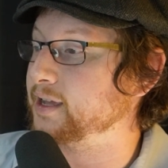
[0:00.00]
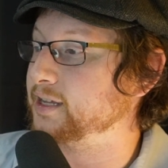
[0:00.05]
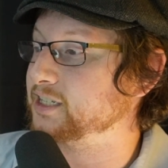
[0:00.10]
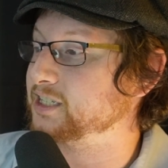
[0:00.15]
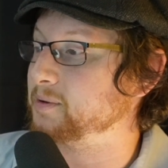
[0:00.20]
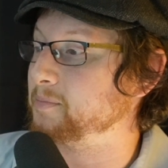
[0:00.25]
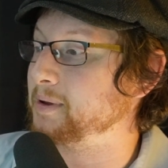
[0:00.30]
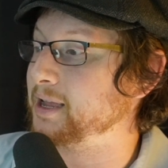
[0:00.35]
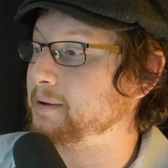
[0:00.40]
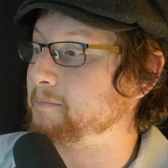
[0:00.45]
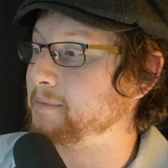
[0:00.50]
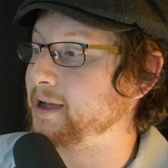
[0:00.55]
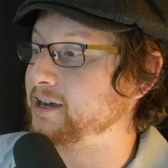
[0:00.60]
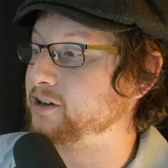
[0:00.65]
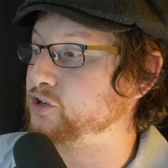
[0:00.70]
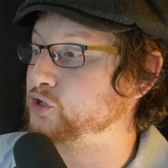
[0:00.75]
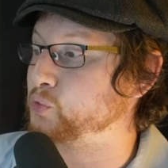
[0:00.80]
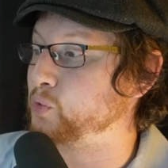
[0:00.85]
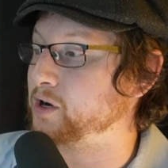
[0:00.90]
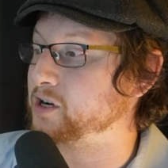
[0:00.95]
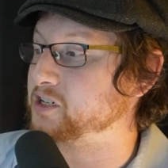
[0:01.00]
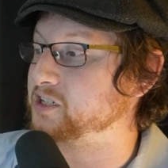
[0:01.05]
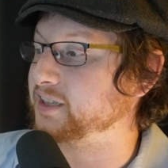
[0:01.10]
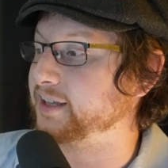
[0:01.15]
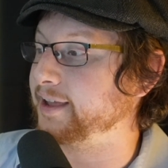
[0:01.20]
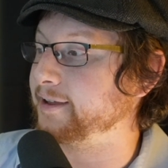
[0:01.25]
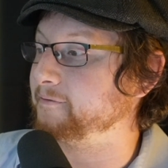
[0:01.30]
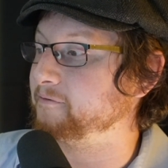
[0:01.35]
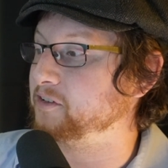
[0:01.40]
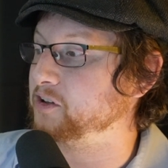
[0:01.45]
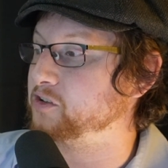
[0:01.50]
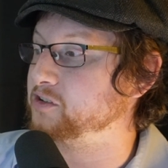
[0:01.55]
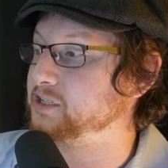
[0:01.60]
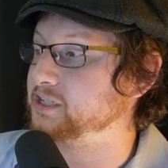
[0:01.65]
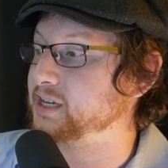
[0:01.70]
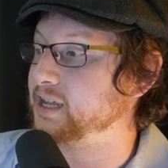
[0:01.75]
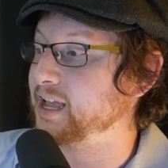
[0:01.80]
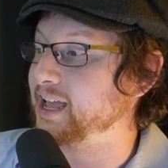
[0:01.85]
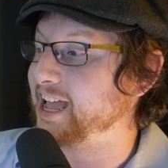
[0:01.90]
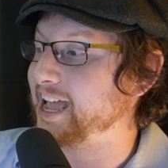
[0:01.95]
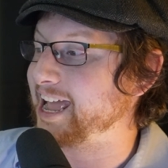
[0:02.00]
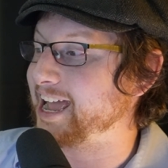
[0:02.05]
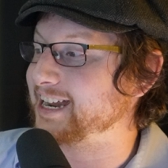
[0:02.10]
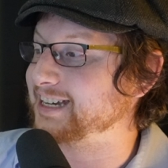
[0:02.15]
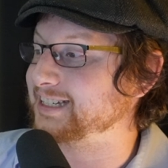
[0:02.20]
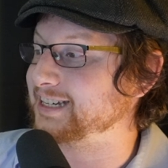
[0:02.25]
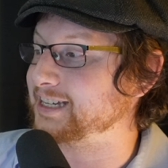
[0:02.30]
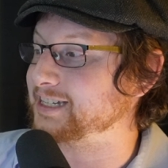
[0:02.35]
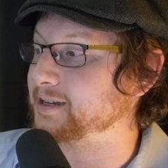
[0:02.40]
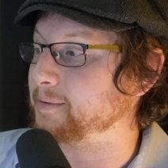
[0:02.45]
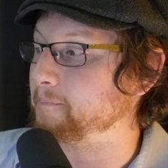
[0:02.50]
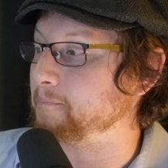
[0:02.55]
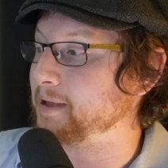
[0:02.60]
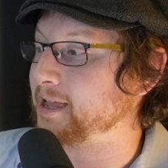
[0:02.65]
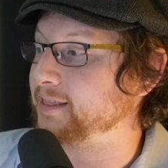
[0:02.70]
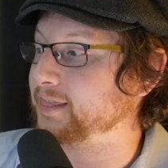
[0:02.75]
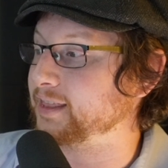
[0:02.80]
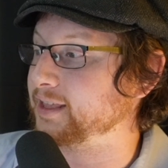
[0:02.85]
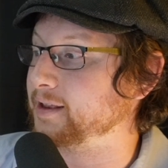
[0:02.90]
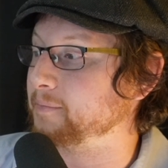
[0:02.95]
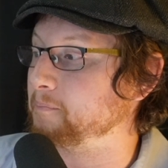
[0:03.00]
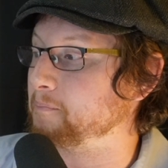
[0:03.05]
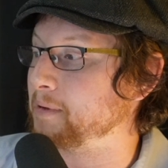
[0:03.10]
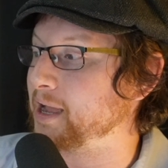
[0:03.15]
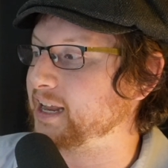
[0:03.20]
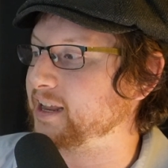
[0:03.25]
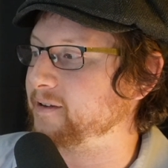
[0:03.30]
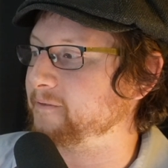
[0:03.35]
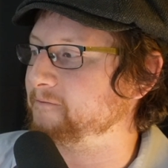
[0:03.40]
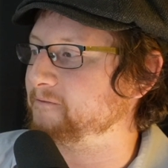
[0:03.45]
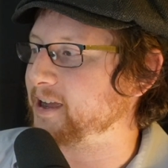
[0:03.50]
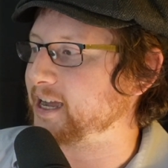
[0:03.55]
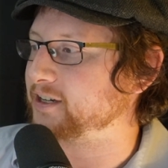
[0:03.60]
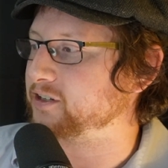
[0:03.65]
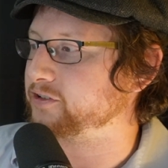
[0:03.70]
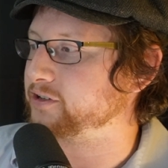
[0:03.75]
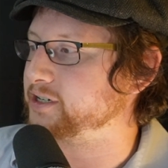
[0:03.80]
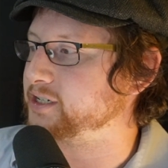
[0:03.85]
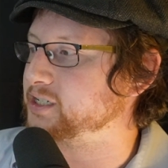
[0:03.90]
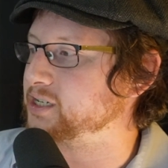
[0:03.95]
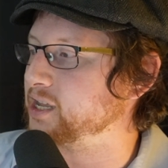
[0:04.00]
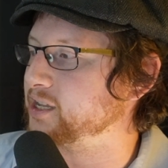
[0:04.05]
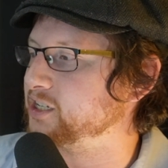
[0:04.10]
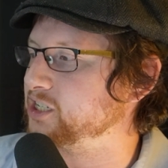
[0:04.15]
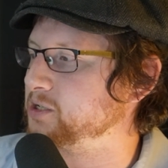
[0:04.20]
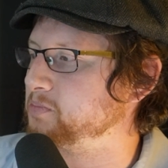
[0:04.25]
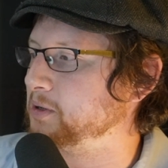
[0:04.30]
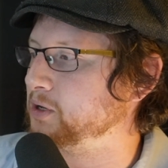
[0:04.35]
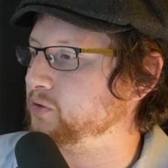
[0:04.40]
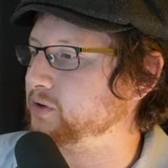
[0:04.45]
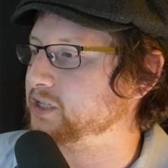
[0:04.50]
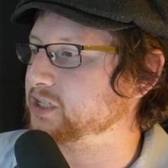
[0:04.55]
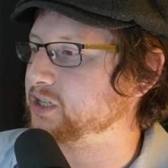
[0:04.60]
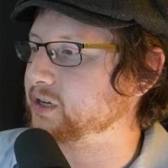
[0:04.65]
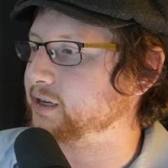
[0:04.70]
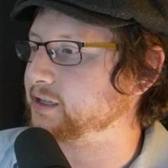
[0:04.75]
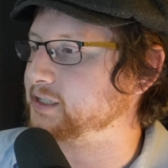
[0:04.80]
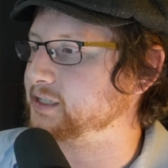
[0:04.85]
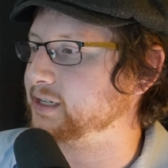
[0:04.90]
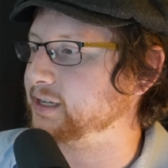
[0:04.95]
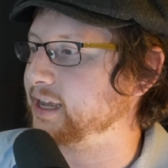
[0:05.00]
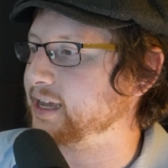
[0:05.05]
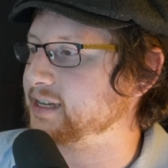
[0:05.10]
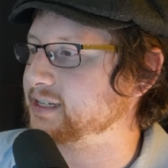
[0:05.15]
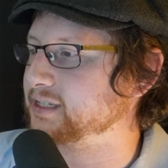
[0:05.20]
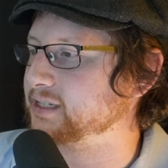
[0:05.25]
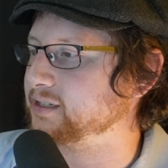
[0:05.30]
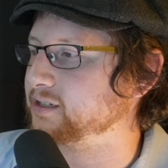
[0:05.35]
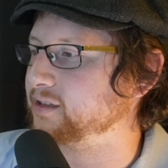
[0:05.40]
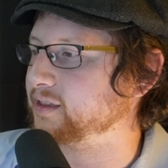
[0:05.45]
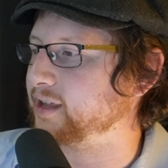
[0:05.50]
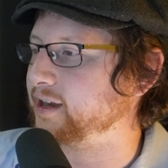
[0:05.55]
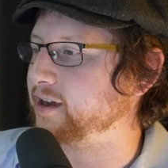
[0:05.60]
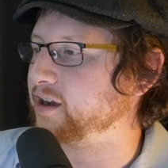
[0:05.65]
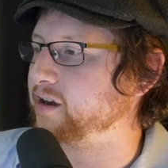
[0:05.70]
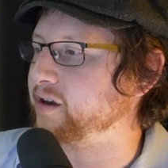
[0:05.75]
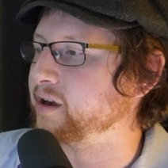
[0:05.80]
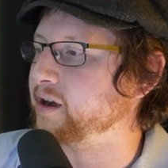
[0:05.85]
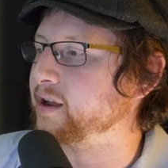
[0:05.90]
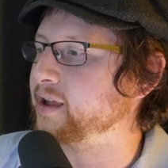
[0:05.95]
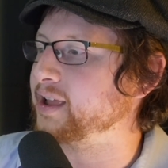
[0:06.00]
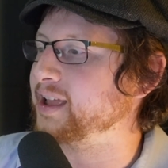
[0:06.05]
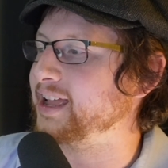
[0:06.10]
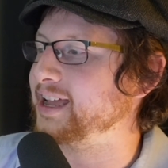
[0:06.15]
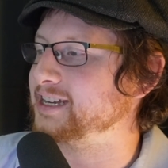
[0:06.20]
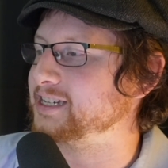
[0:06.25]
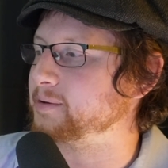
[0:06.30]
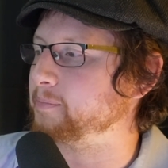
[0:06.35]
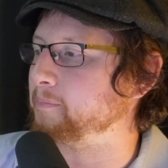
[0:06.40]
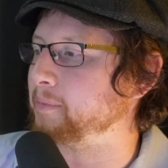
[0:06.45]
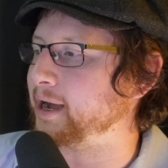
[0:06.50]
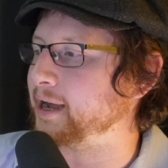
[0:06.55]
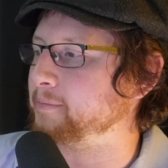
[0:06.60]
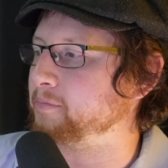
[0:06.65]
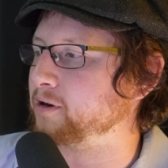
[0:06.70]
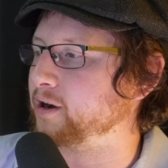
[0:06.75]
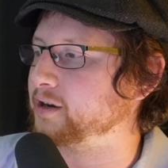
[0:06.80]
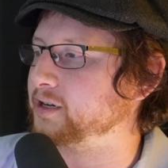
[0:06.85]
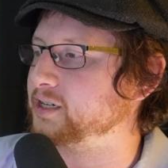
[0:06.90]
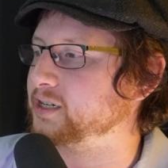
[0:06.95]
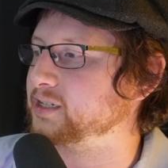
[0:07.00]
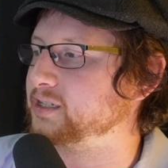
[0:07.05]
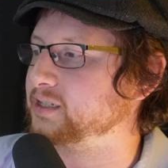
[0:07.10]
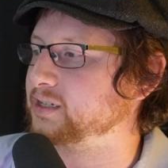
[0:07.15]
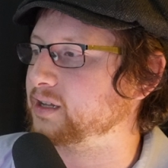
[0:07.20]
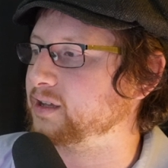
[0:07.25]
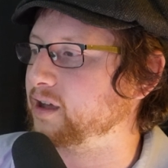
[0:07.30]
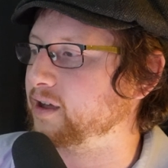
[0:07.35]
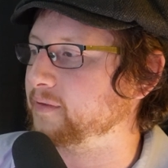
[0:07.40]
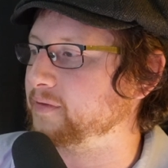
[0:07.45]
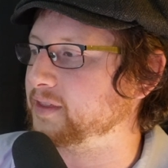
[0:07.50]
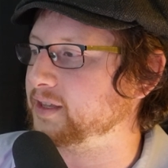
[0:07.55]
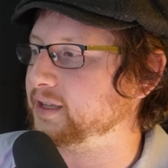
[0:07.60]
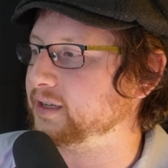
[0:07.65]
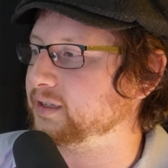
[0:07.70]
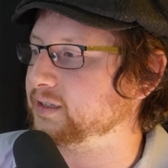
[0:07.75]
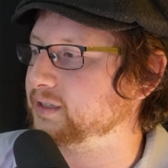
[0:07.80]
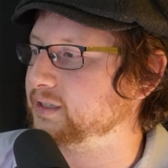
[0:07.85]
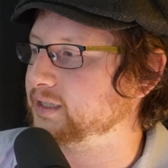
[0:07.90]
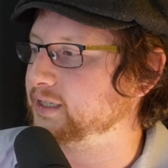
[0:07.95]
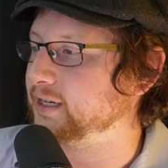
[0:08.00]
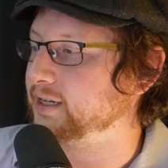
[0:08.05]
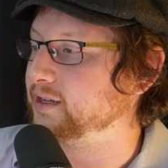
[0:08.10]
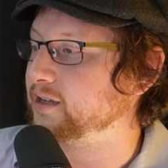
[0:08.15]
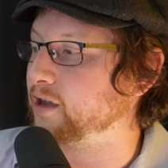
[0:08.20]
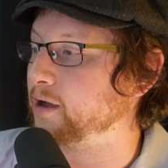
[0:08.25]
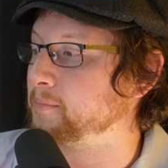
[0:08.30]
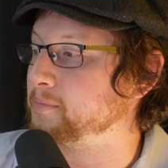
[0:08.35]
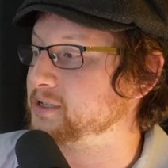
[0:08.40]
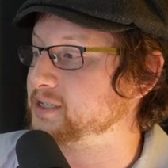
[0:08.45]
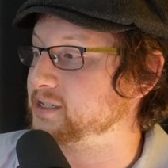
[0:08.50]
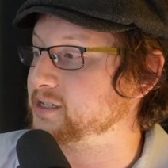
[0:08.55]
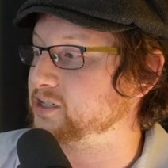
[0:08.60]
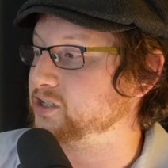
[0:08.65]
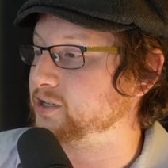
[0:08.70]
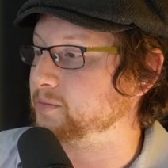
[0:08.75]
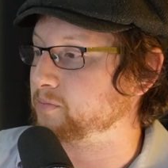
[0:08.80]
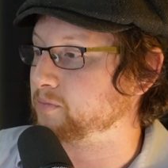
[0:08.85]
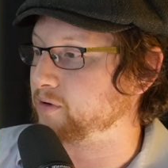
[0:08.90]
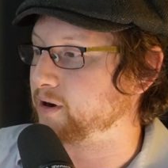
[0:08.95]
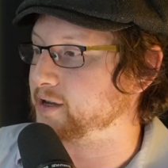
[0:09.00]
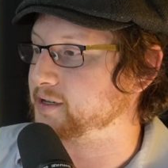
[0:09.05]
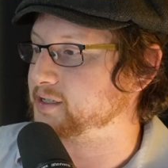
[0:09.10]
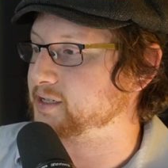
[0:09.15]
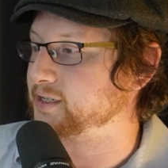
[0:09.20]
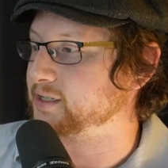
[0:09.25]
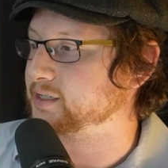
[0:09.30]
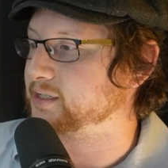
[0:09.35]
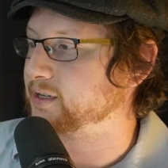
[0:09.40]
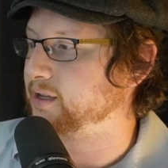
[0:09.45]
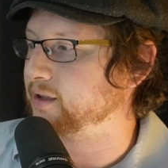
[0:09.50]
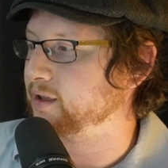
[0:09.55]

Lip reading: To make matters worse, landfills act as a methane mega factories, spewing toxic gas into the air as a byproduct of the decomposition process.